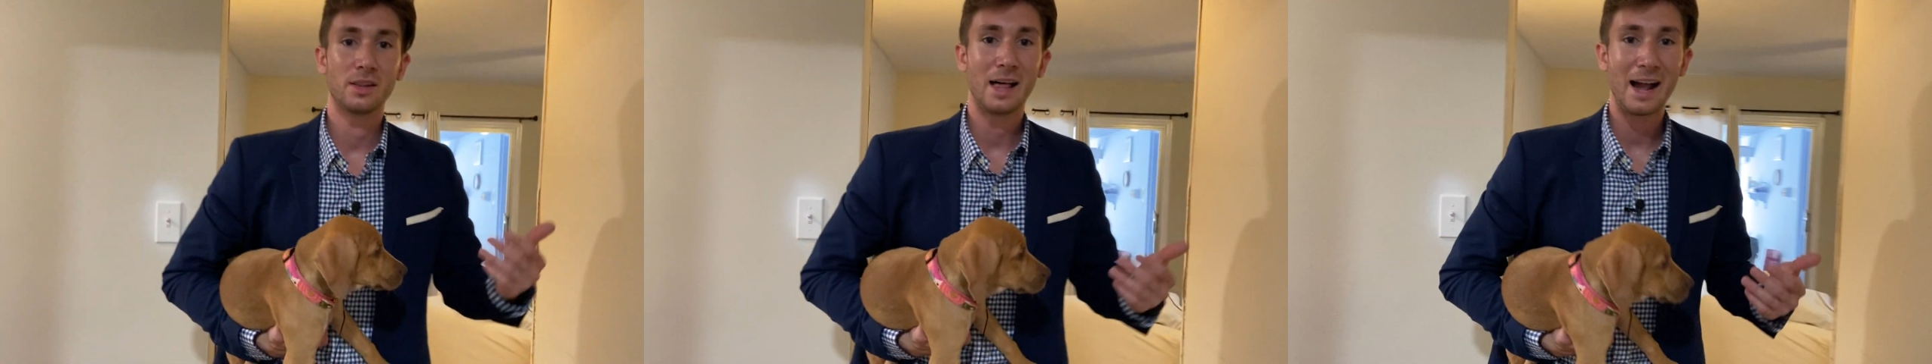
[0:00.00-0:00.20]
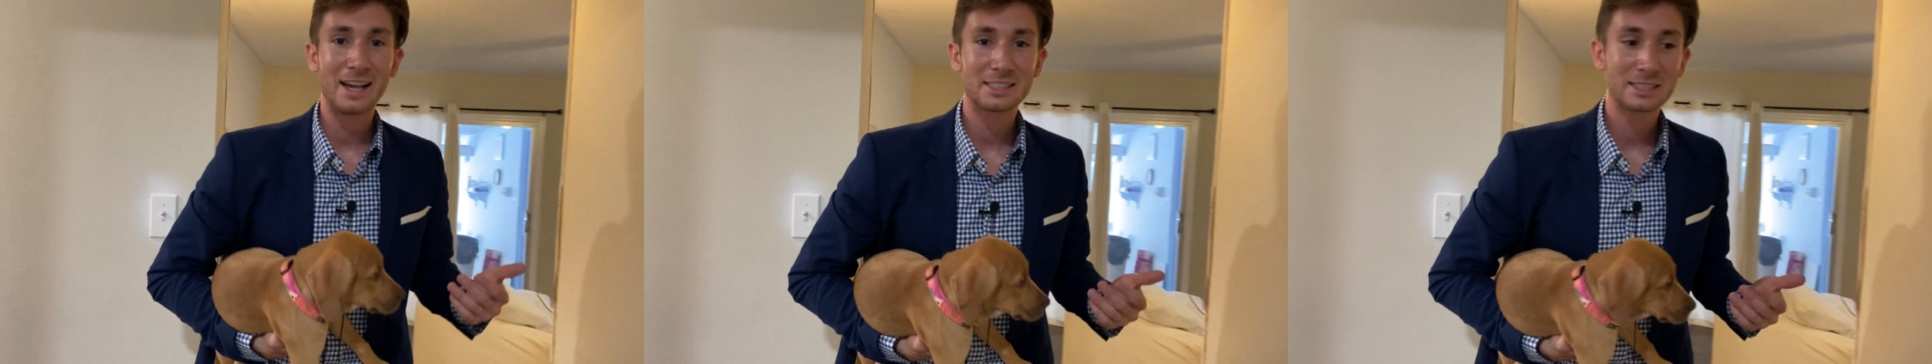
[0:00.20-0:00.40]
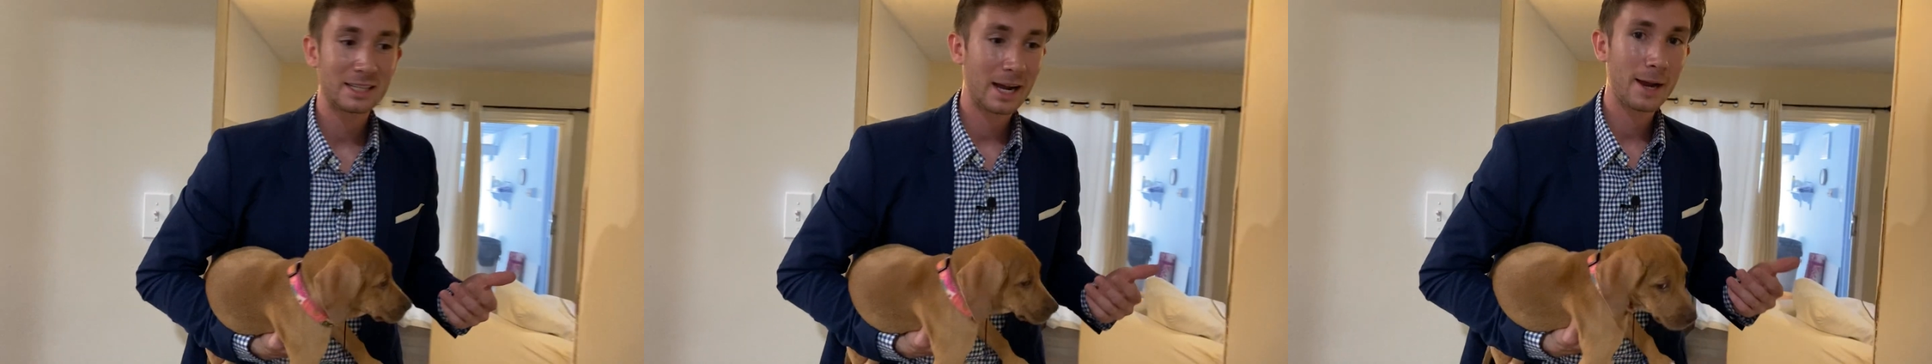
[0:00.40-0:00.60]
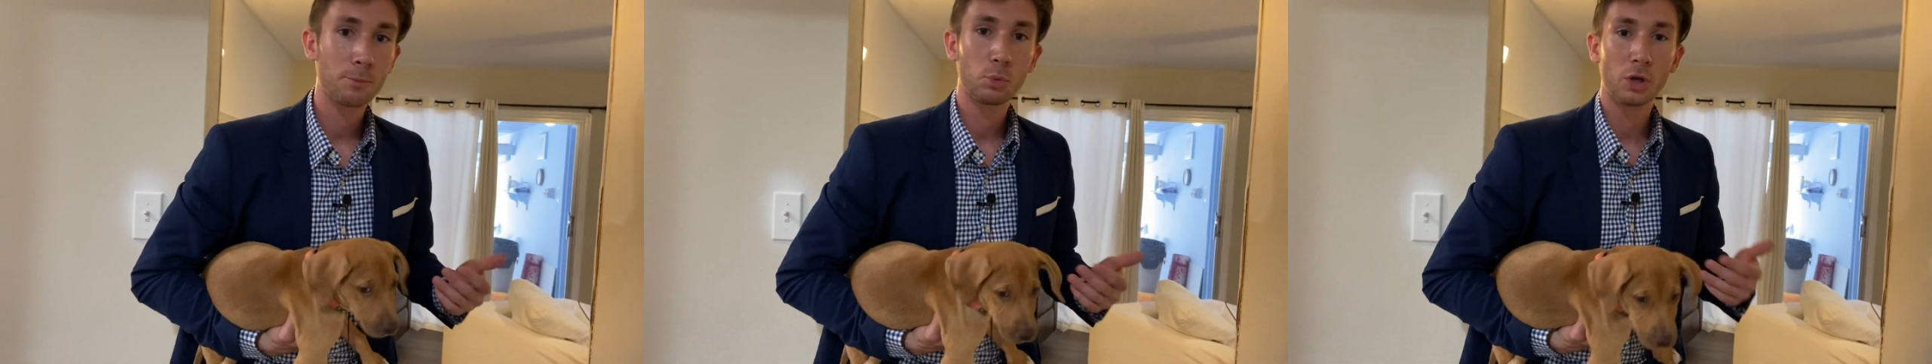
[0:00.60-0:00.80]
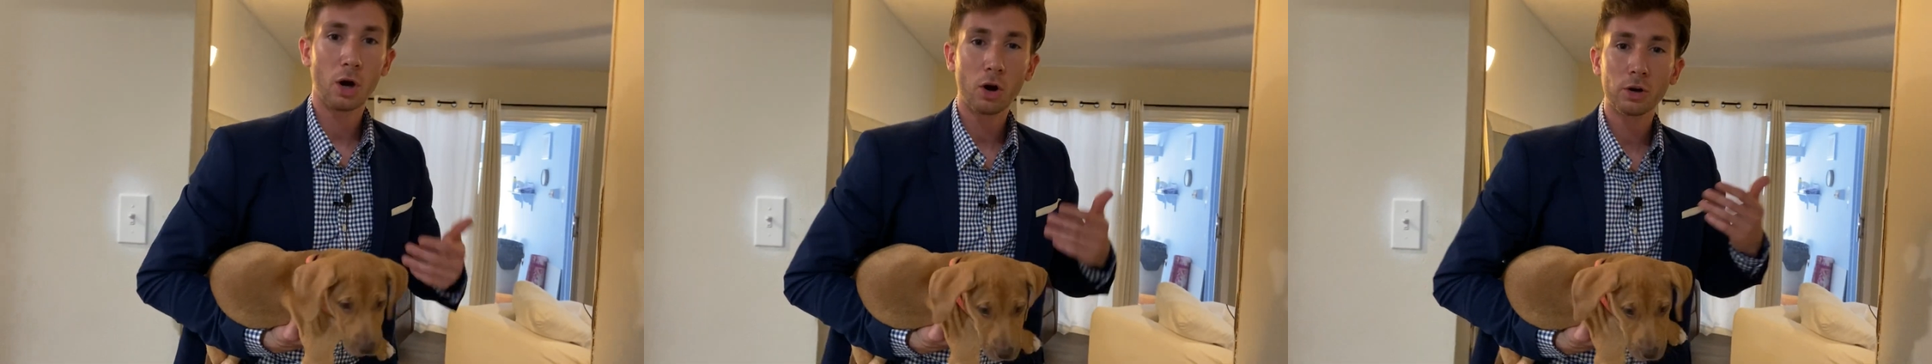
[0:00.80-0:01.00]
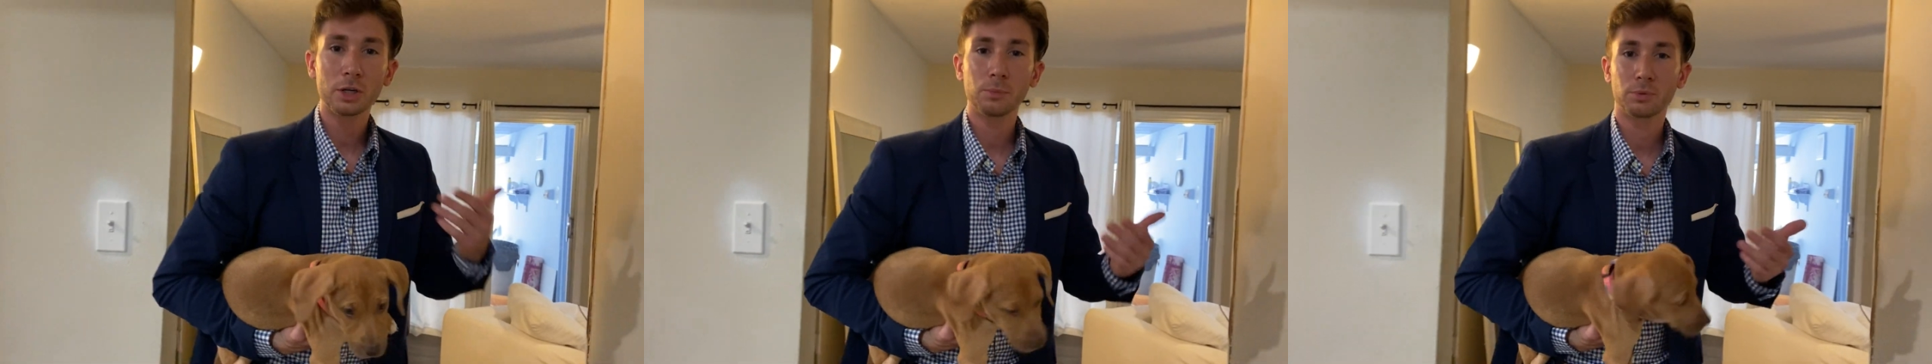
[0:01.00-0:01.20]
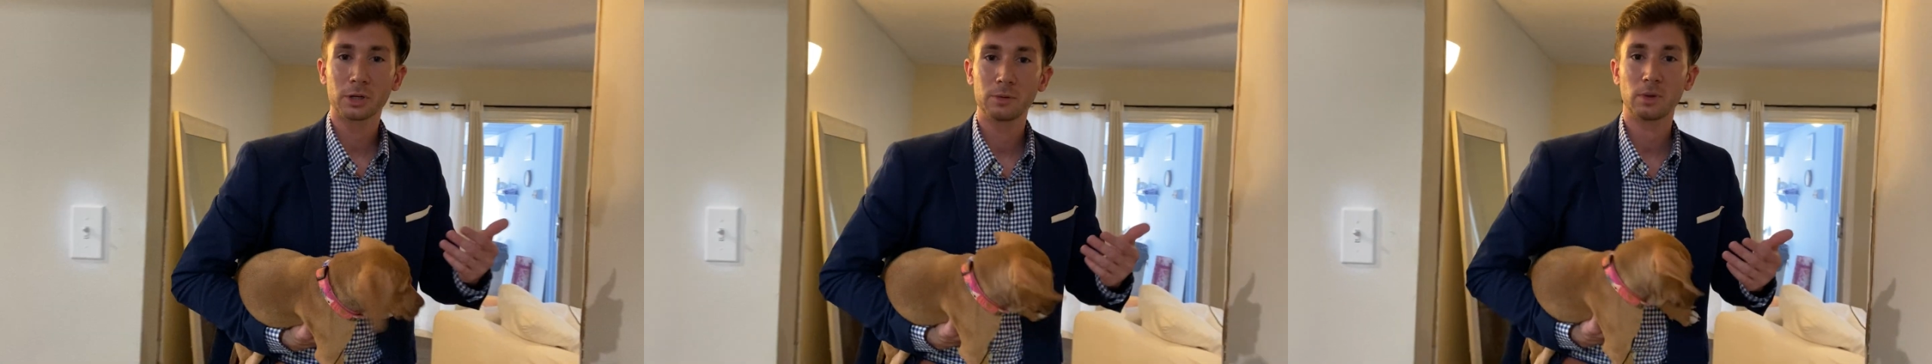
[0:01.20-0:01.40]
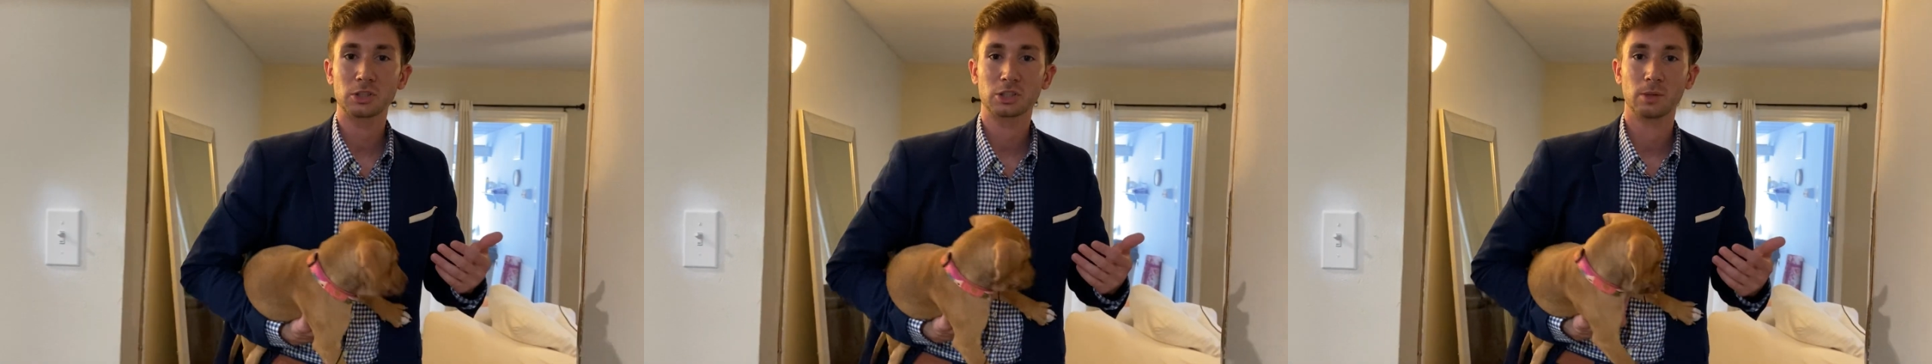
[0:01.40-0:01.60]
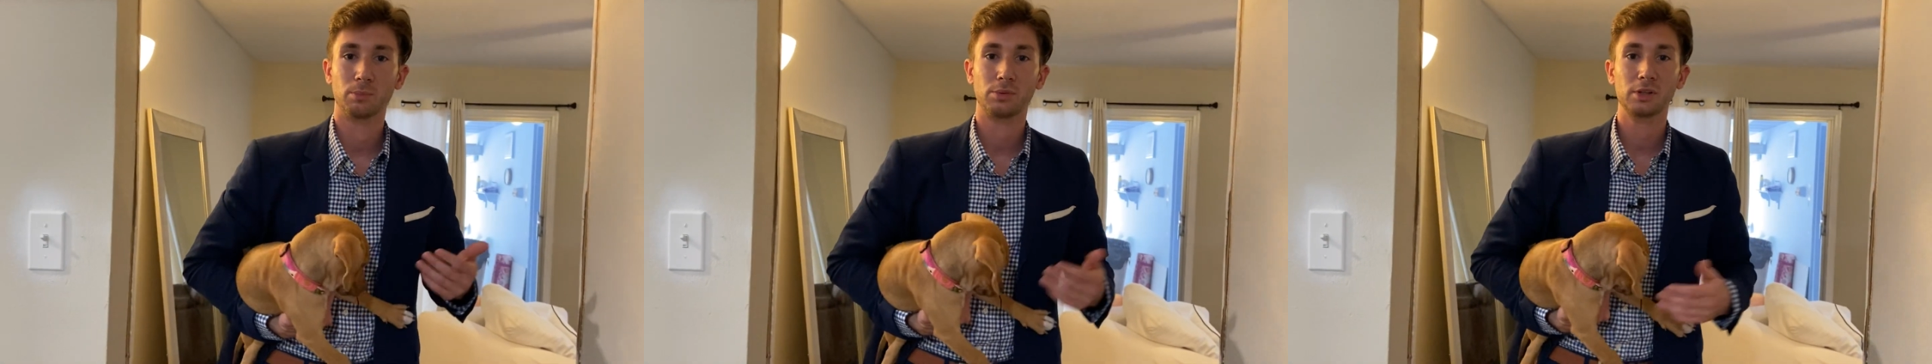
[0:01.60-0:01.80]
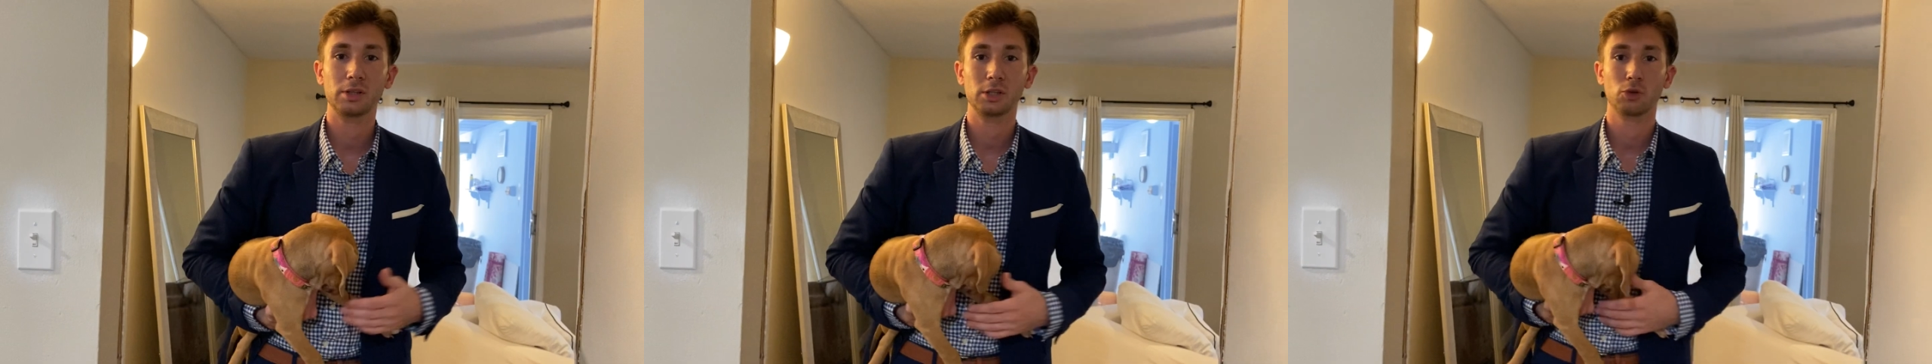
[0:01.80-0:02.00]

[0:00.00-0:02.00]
last time we already pretty much completely